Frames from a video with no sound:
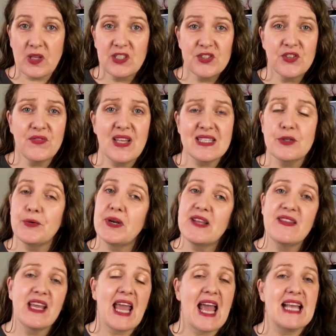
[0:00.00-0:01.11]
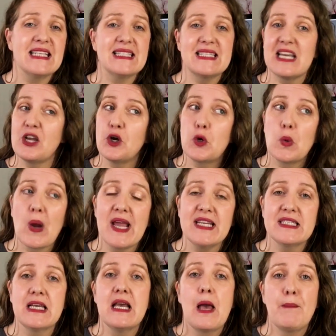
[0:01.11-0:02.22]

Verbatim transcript: So if that's already the case, then great.